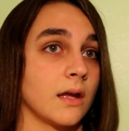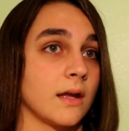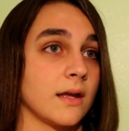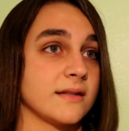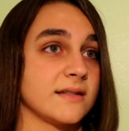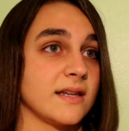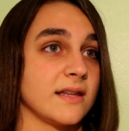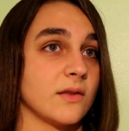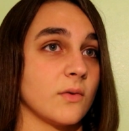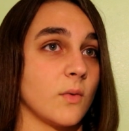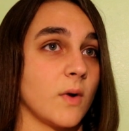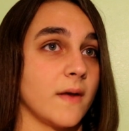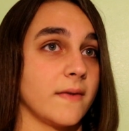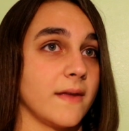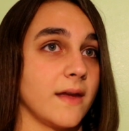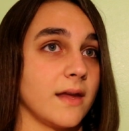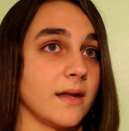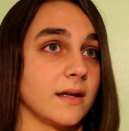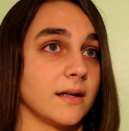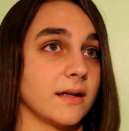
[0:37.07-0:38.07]
Is he the one
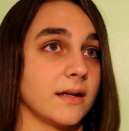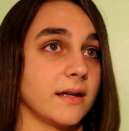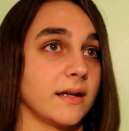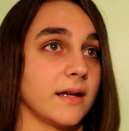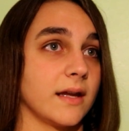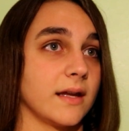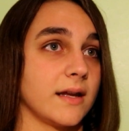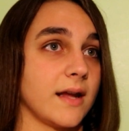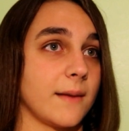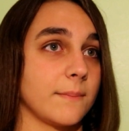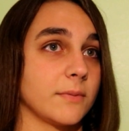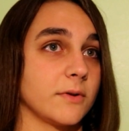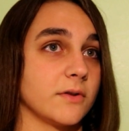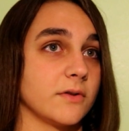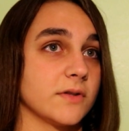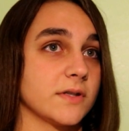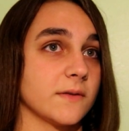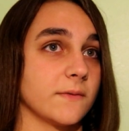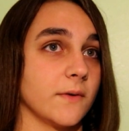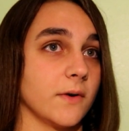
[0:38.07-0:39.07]
that kidnapped
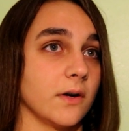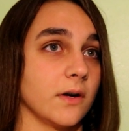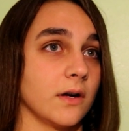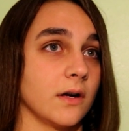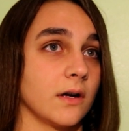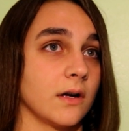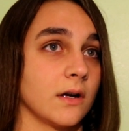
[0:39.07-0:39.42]
Lucifer?